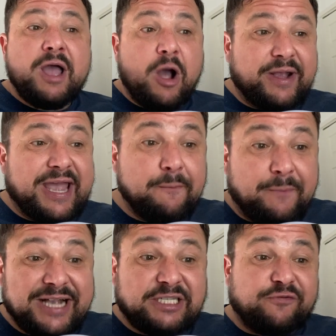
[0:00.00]
And we're getting
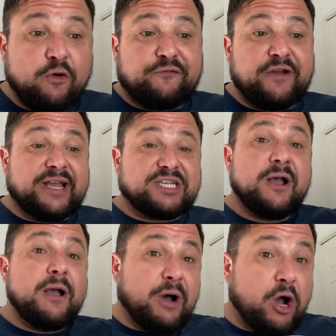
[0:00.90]
back to full fitness.
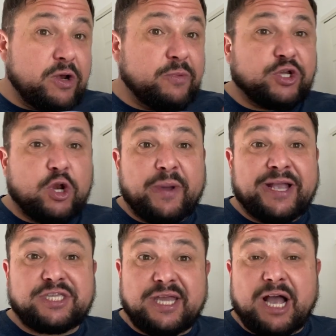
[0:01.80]
Mahoney was on the
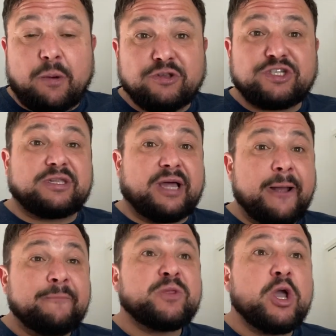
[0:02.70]
bench, didn't come on today.
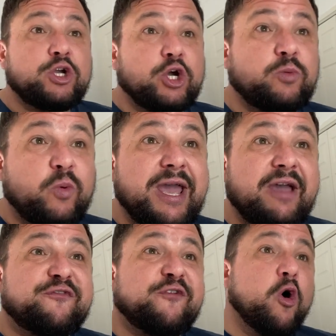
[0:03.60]
Could we
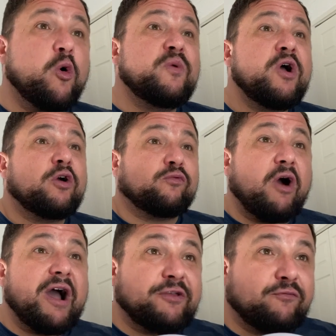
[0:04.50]
hit form
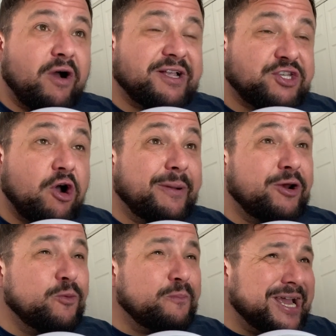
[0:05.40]
right at the right time
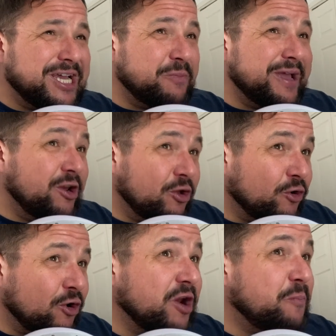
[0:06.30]
and look, make me look
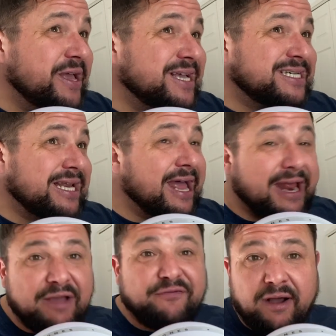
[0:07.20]
like the biggest
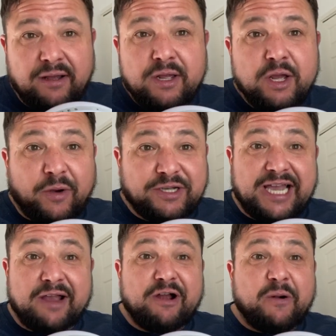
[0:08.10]
clown ever by
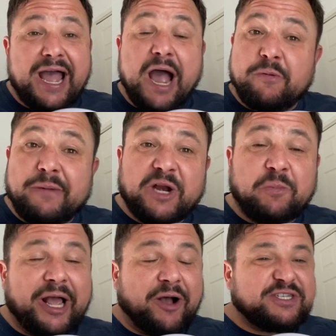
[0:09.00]
saying row it out and we make the
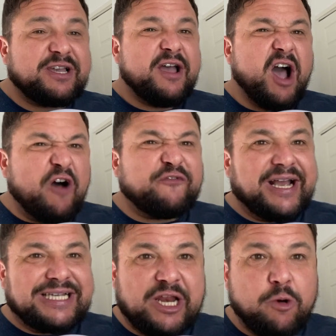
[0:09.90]
playoffs? I think
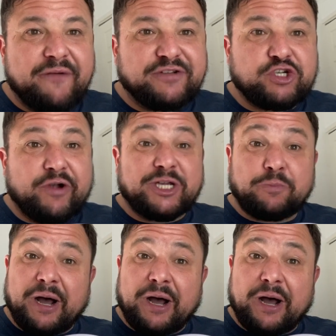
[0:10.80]
it's a little bit of a stretch.